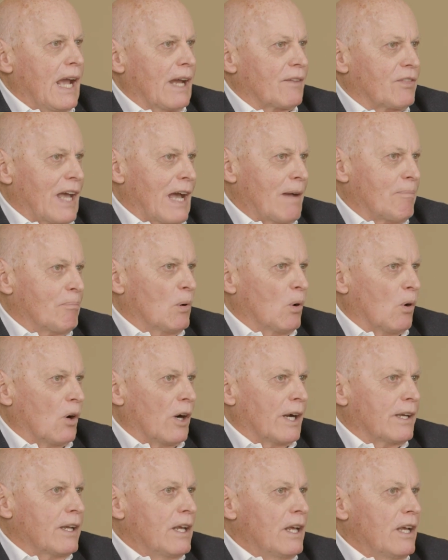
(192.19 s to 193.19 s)
at that
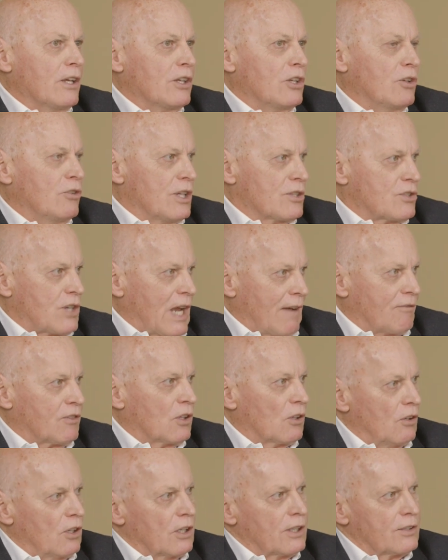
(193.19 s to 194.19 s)
point, you just have to
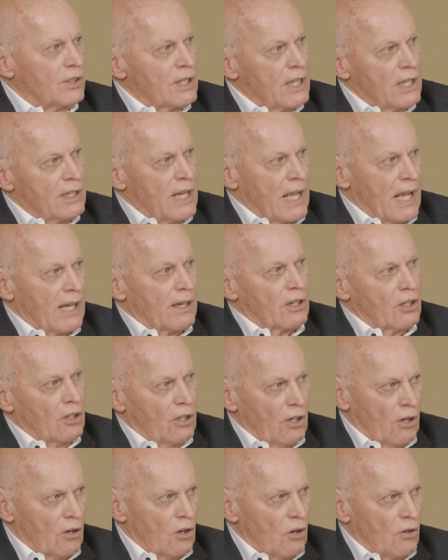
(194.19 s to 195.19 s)
look at the Indiana
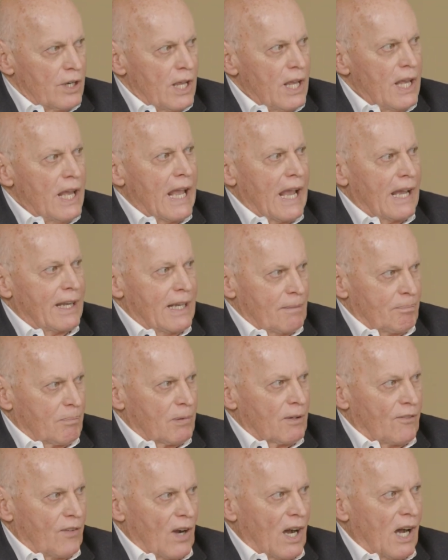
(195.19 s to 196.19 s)
Code, and it
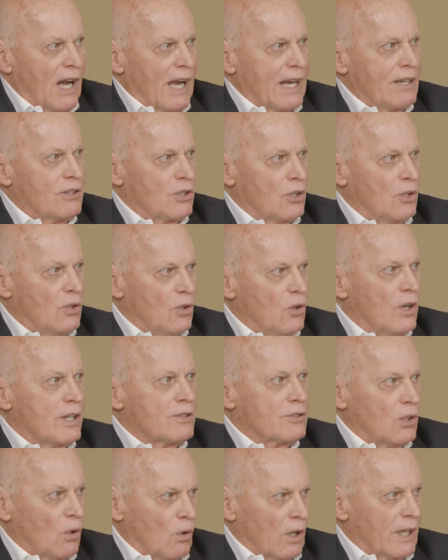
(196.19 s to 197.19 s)
provides who
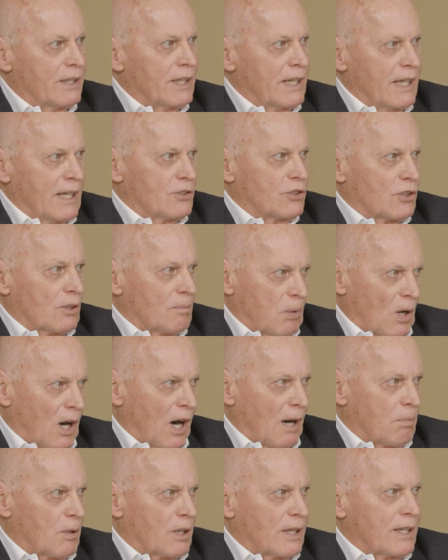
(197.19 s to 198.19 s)
is going to get your
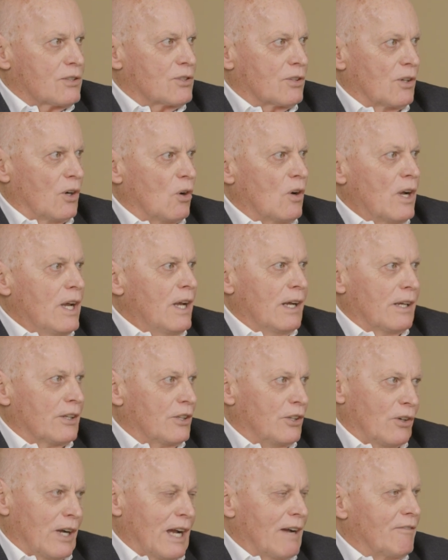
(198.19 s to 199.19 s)
property. So
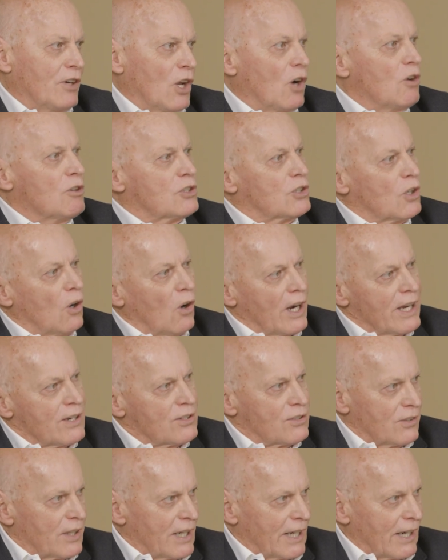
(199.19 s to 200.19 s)
you have no
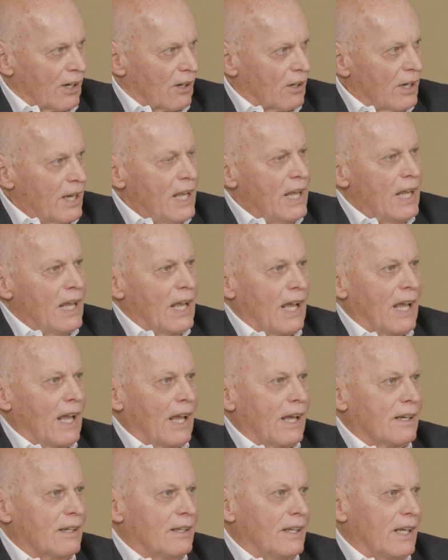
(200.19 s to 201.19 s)
choice there.
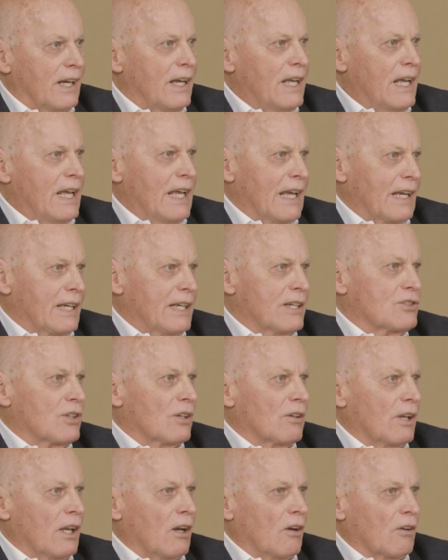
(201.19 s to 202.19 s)
And it gets a
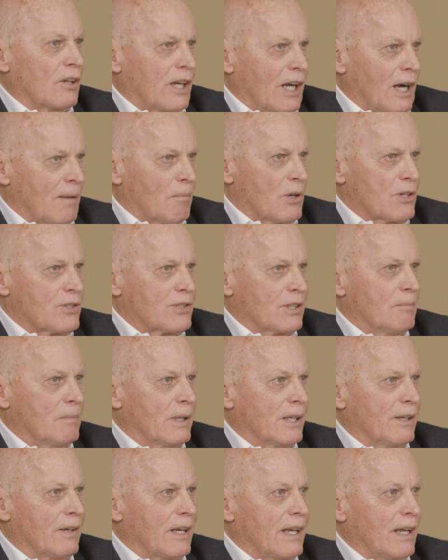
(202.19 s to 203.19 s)
little cumbersome,
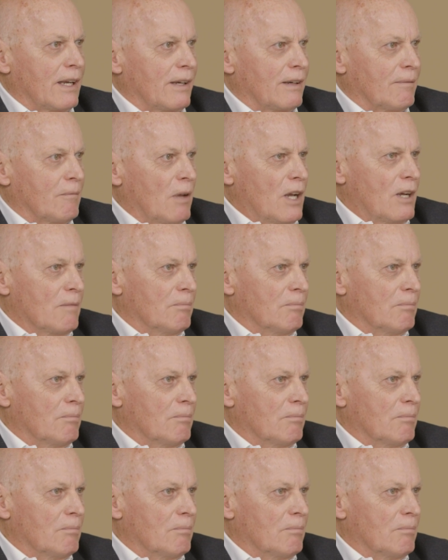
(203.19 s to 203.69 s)
and